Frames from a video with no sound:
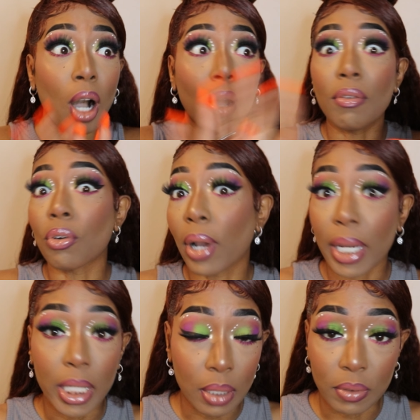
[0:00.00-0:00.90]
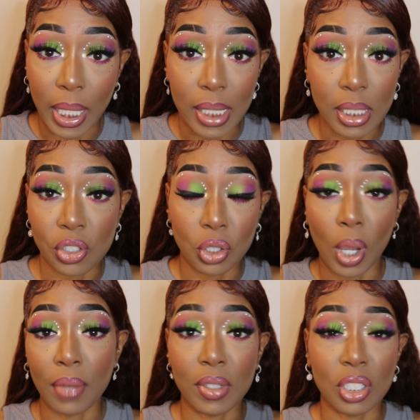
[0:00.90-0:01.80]
a variety of glasses. You
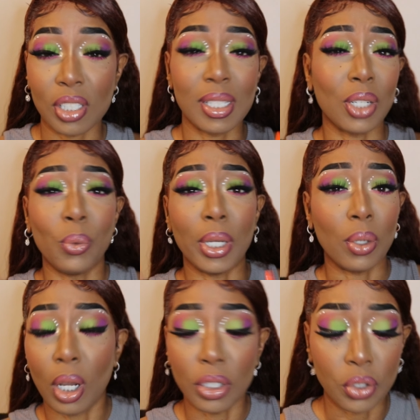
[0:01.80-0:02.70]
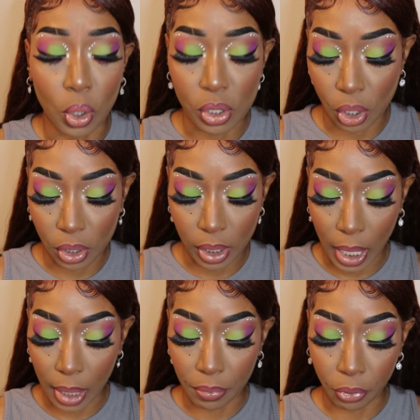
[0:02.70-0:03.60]
don't have to just stick with, a certain
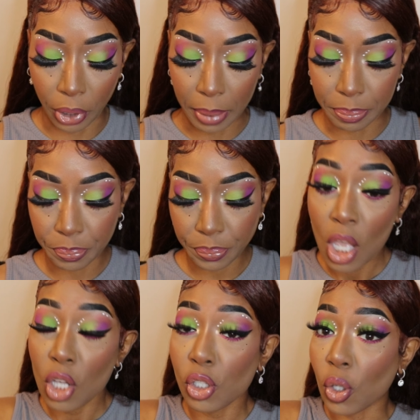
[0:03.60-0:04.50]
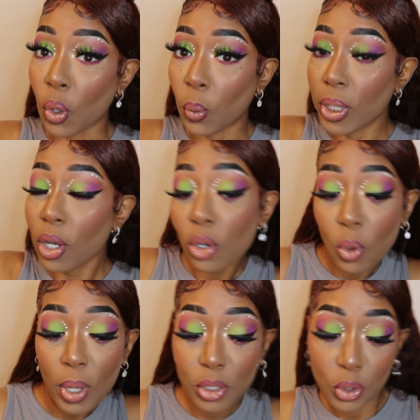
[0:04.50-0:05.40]
kind of frame. So we are
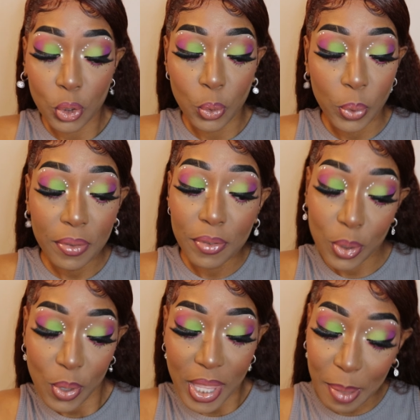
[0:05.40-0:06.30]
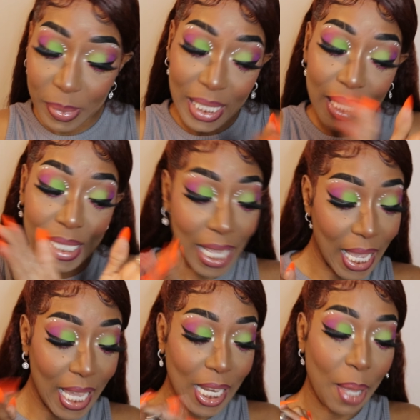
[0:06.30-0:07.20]
going to review them
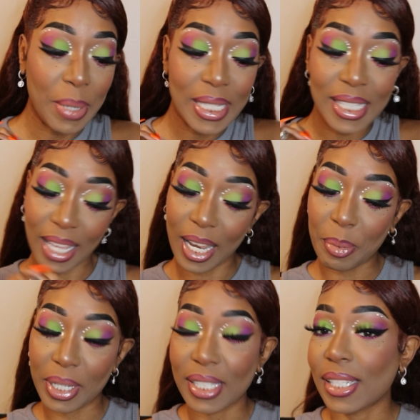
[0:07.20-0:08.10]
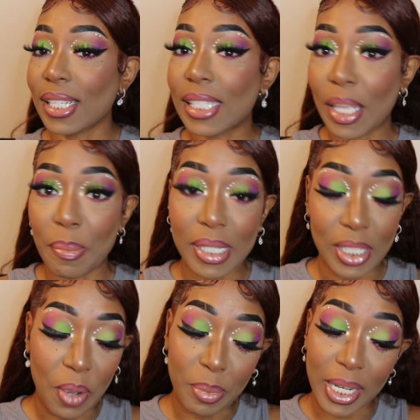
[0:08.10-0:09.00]
today, and I'm excited because they sent me
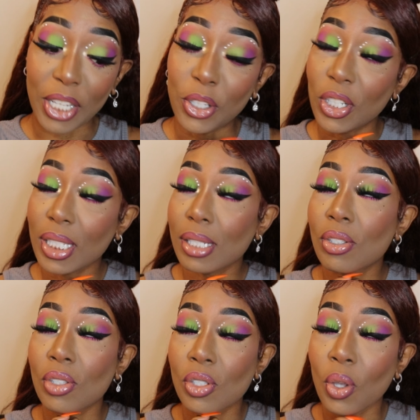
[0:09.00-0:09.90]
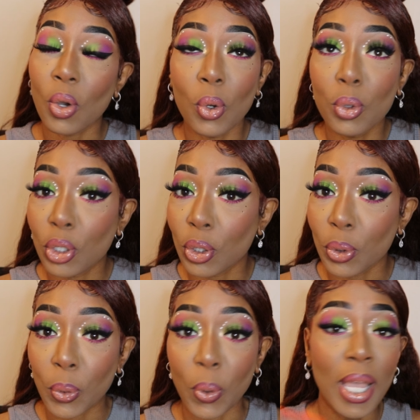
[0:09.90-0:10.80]
some and they look so
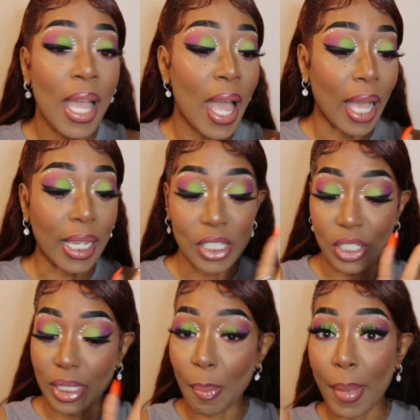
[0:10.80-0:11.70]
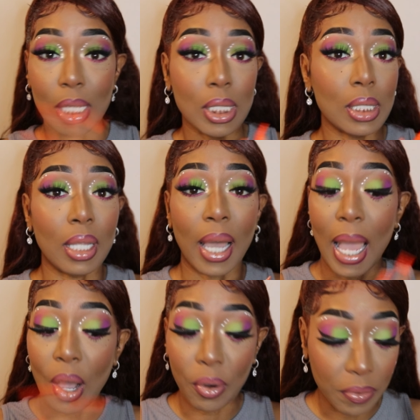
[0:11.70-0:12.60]
cute. I can just imagine the
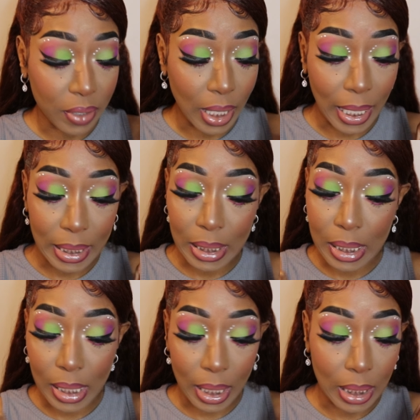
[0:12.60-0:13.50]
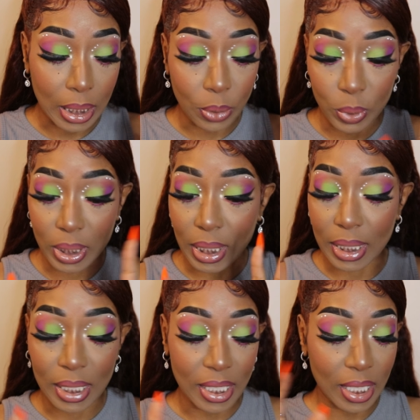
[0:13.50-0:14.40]
outfit ideas I can get with
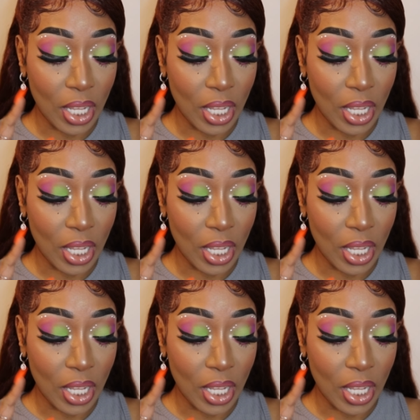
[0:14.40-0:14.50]
these